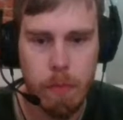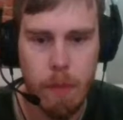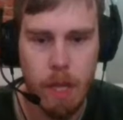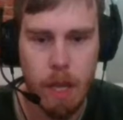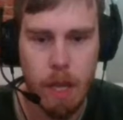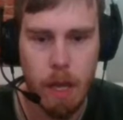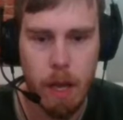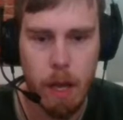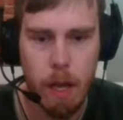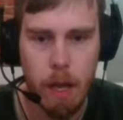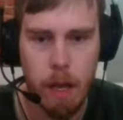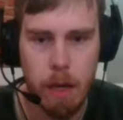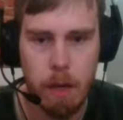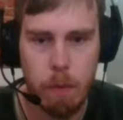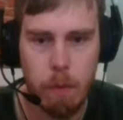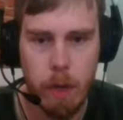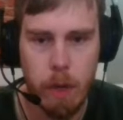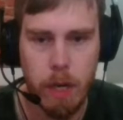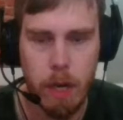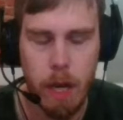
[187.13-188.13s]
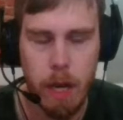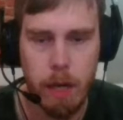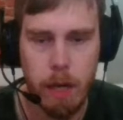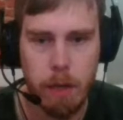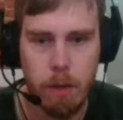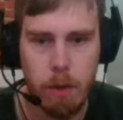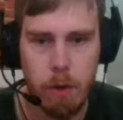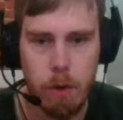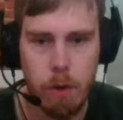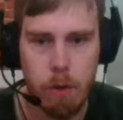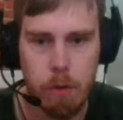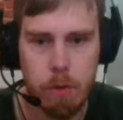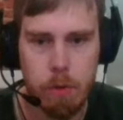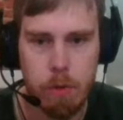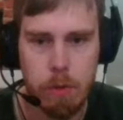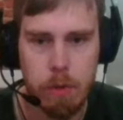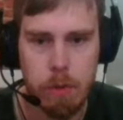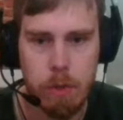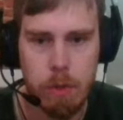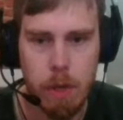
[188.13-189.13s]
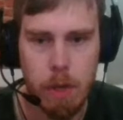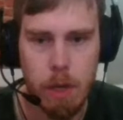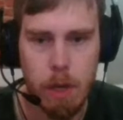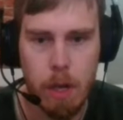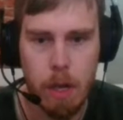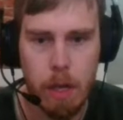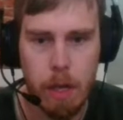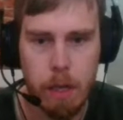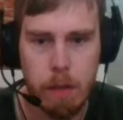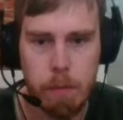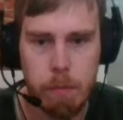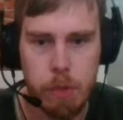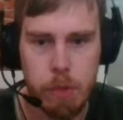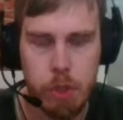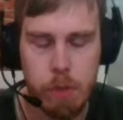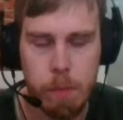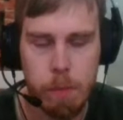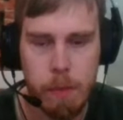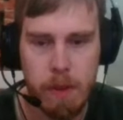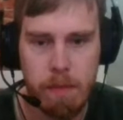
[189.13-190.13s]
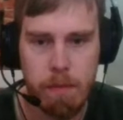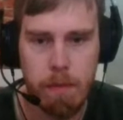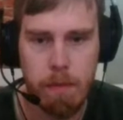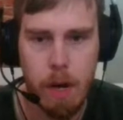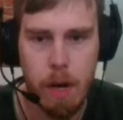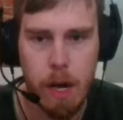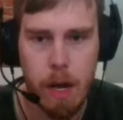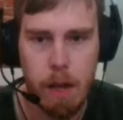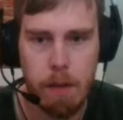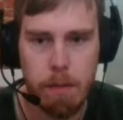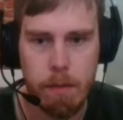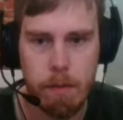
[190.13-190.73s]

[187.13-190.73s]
And one line goes like bishop f5,